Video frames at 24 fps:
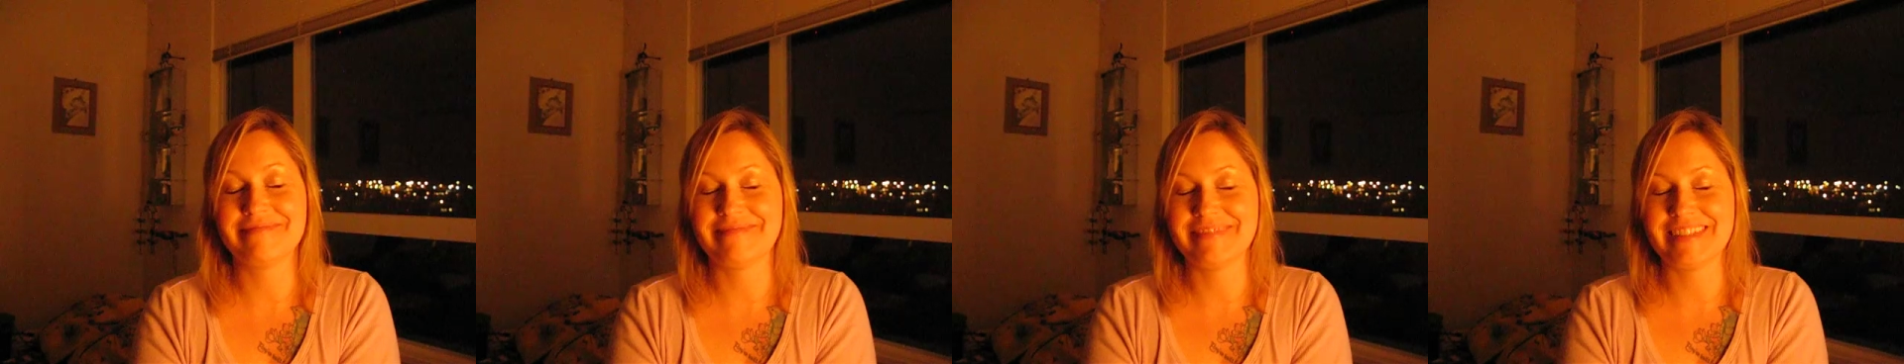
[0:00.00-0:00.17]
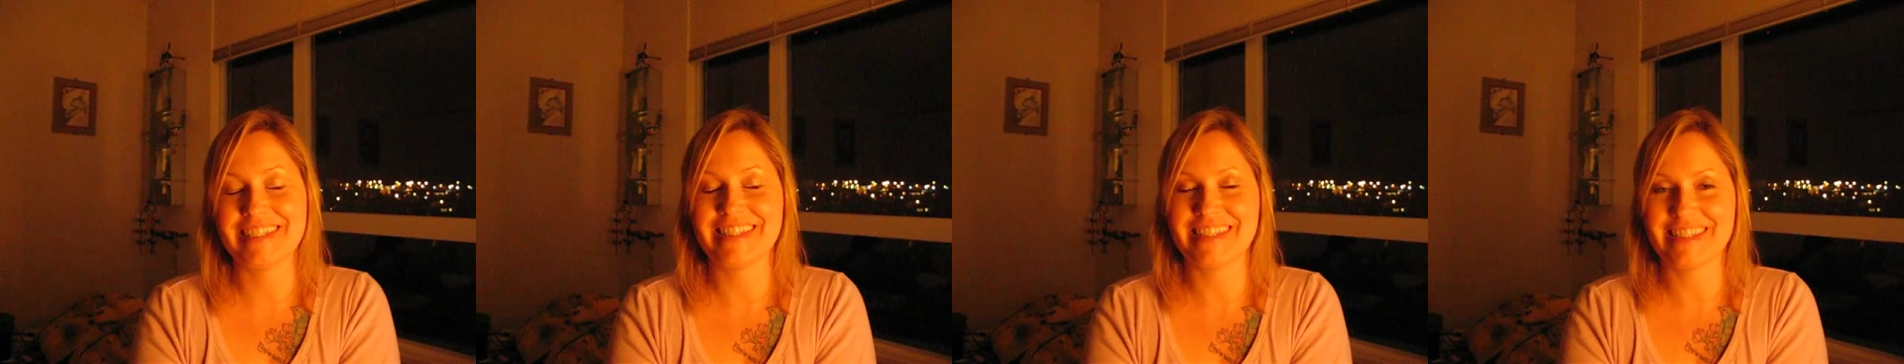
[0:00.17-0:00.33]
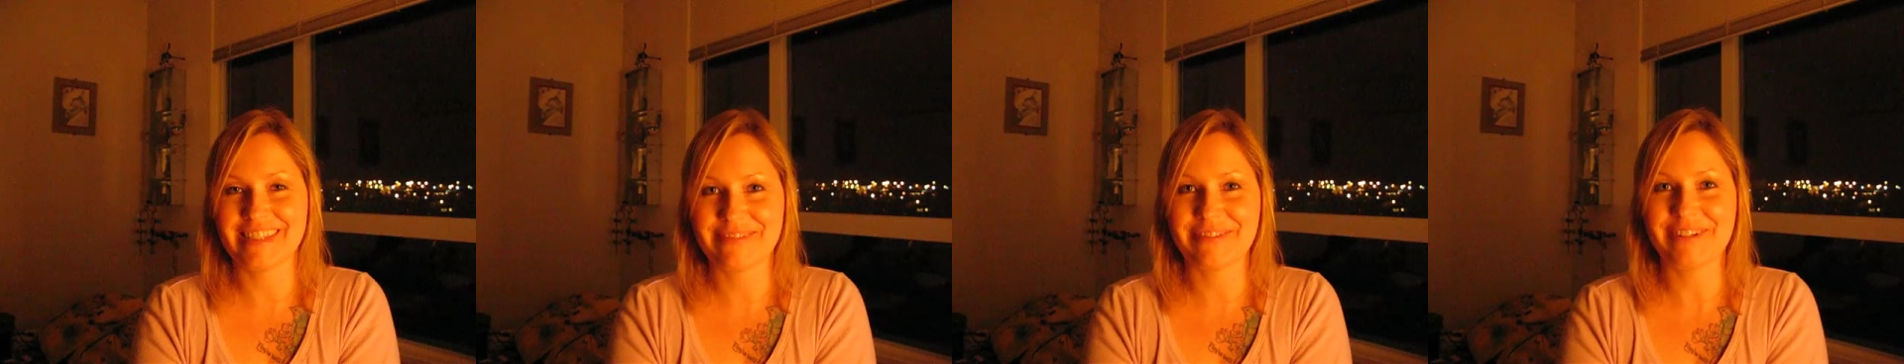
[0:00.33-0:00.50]

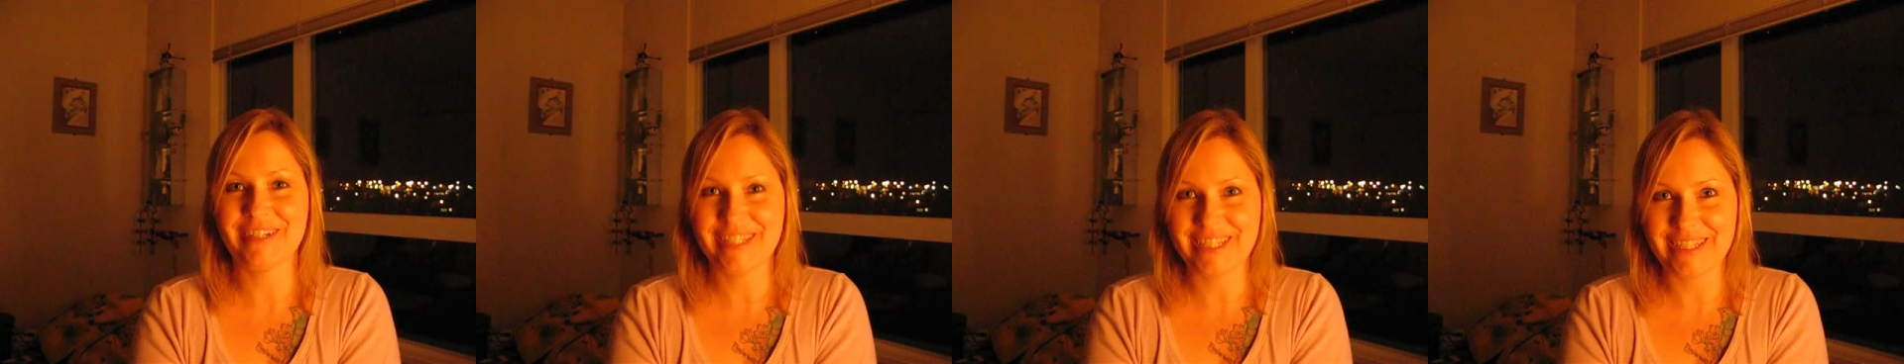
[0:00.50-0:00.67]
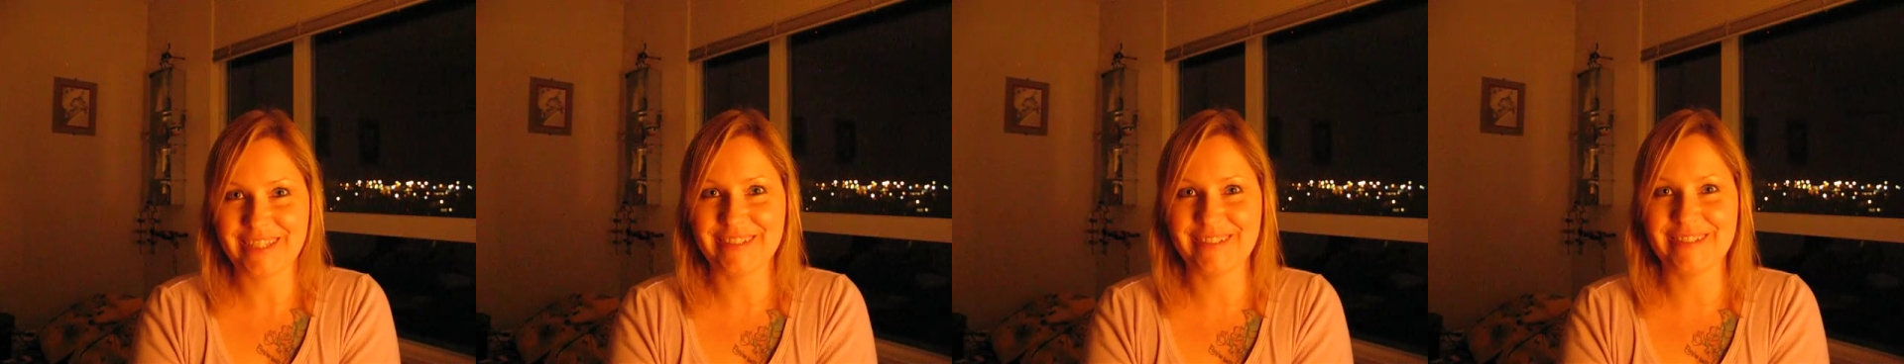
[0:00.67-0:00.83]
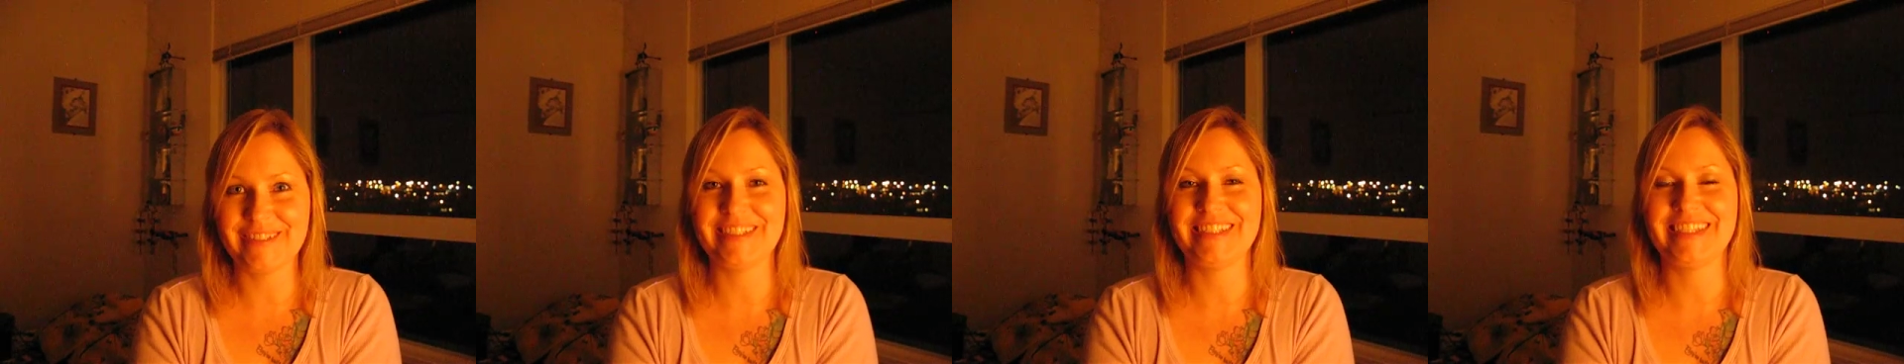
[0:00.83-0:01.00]
This is for
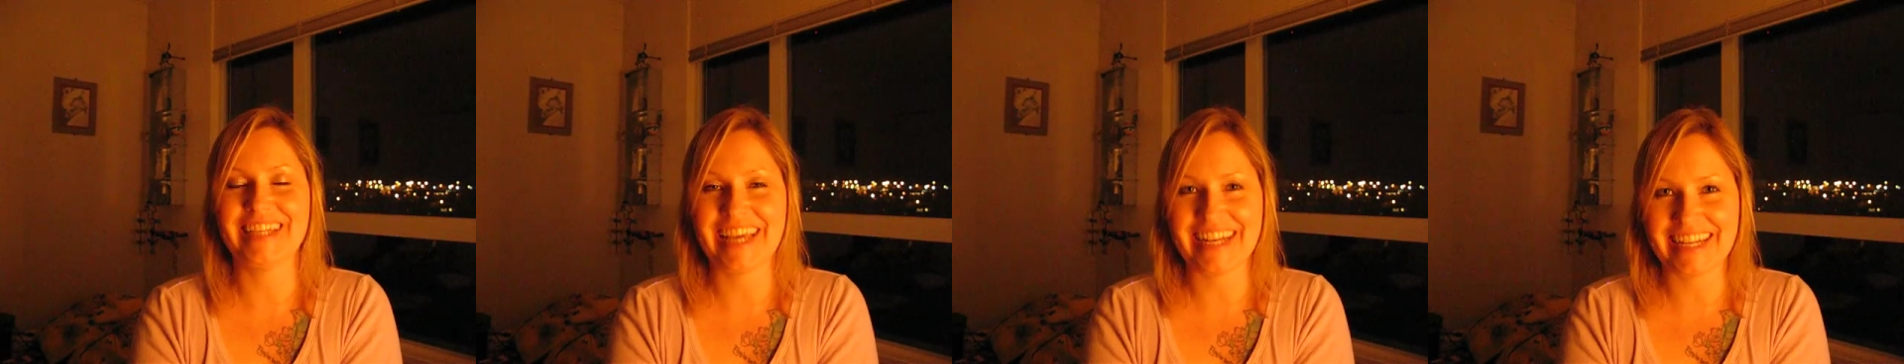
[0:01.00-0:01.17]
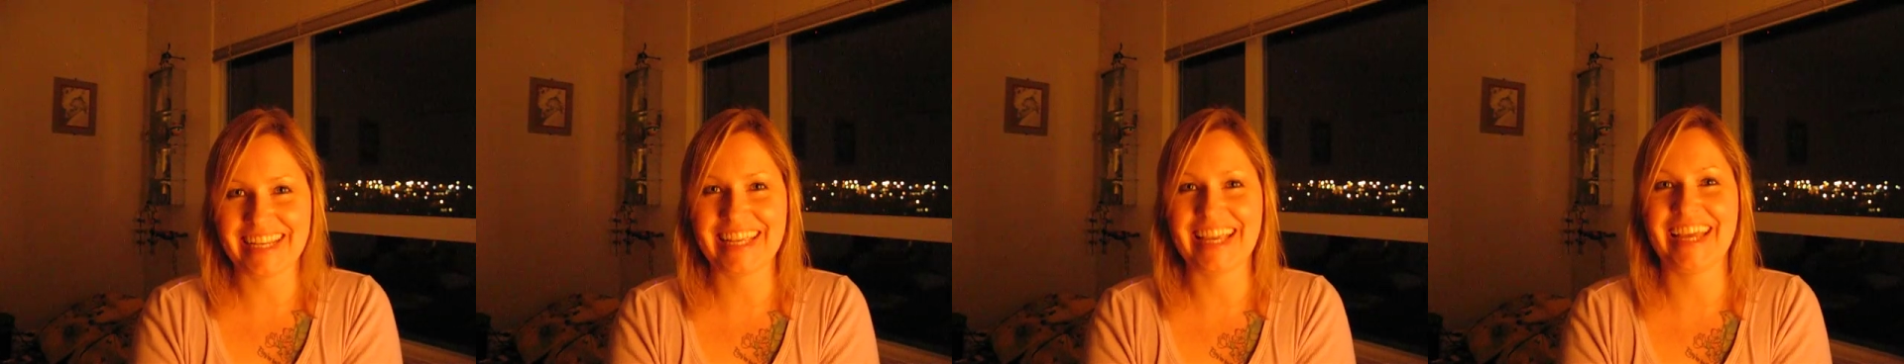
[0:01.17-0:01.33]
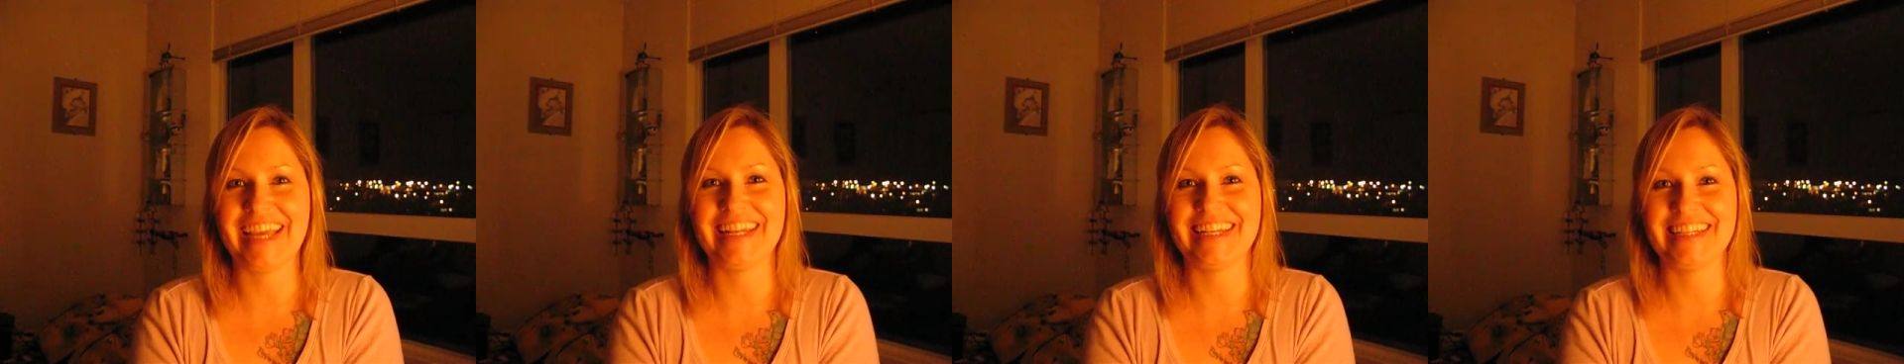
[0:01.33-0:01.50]
you,
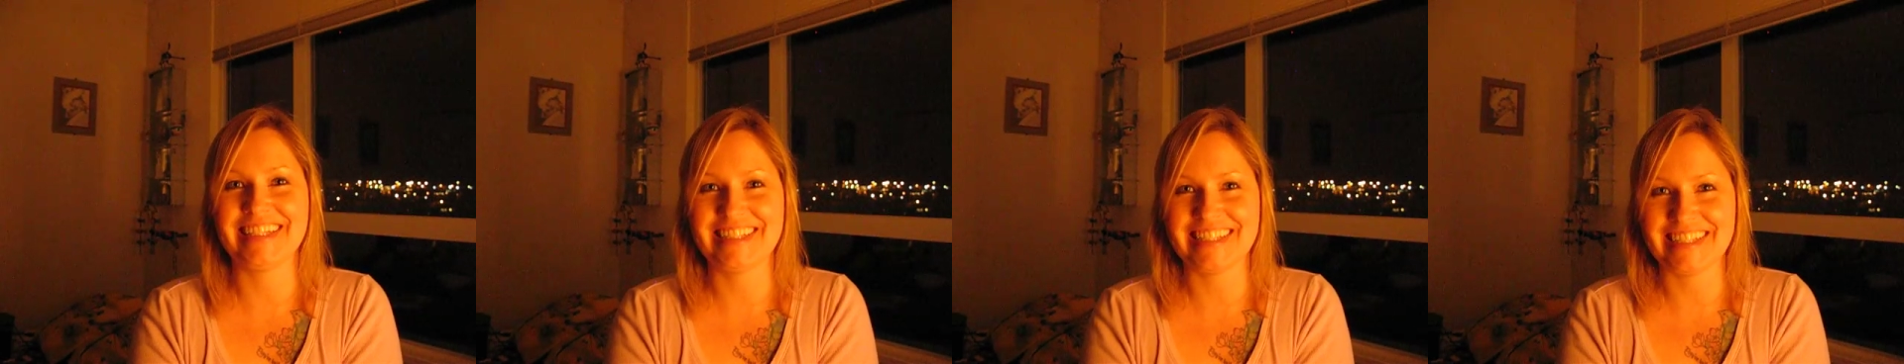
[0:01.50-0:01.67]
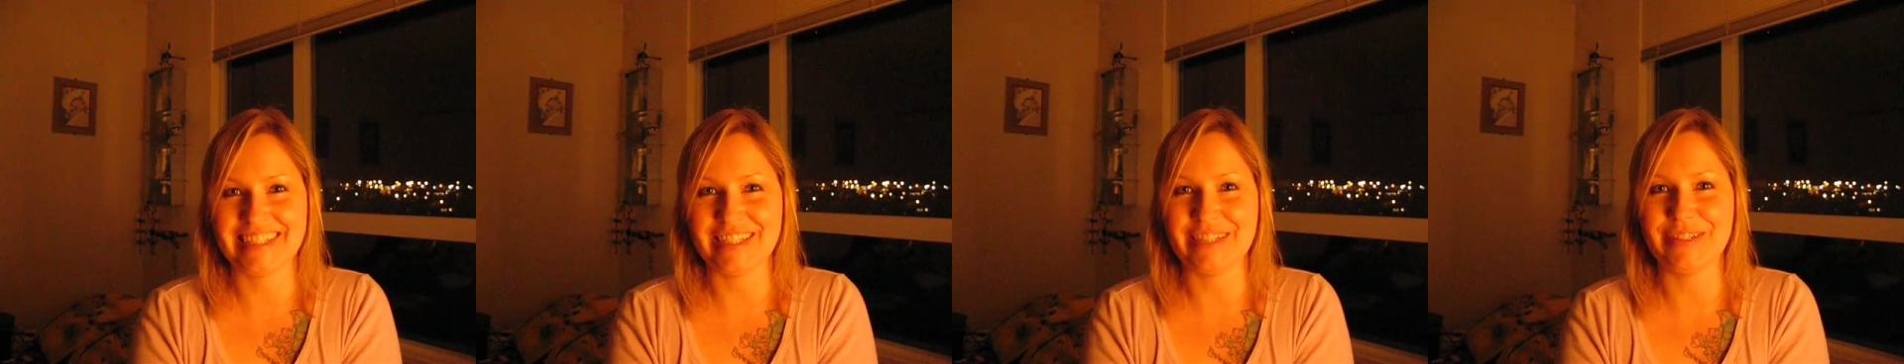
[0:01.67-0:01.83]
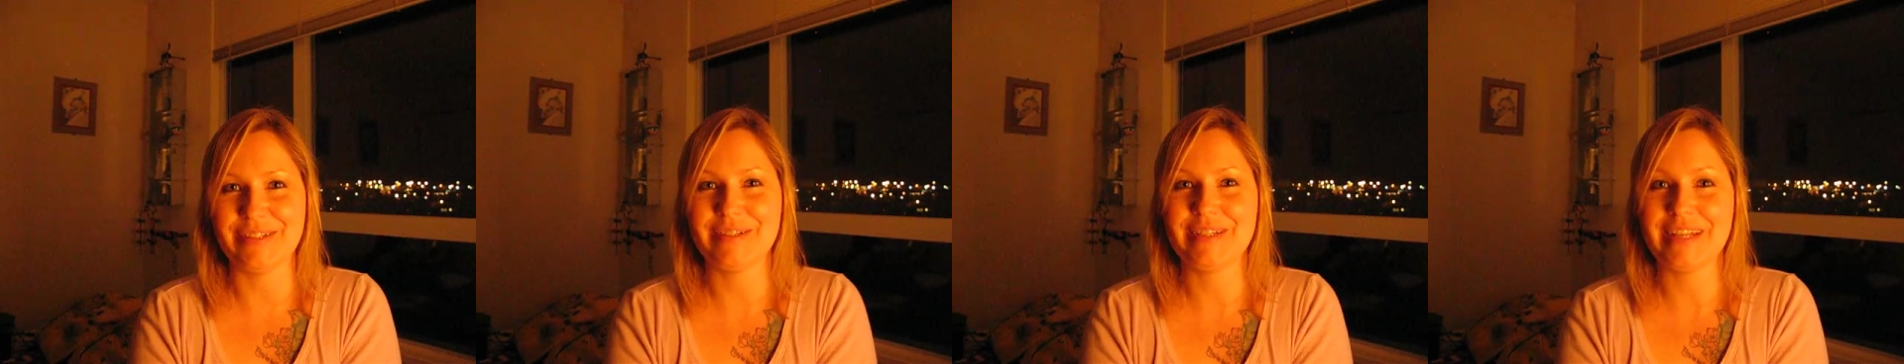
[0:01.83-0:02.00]
dedicated to
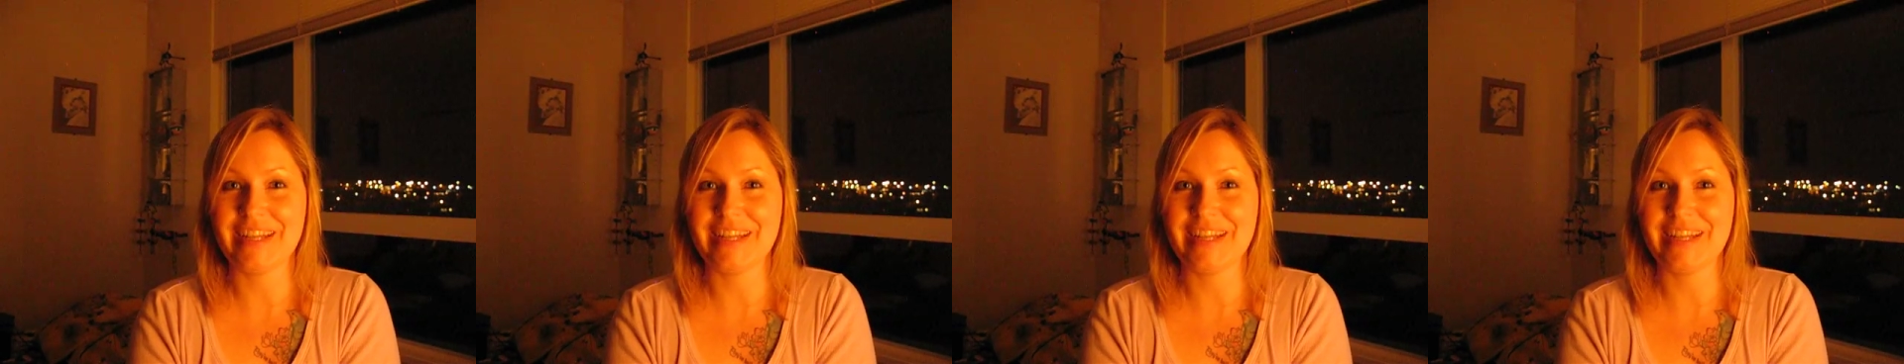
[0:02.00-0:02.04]
you,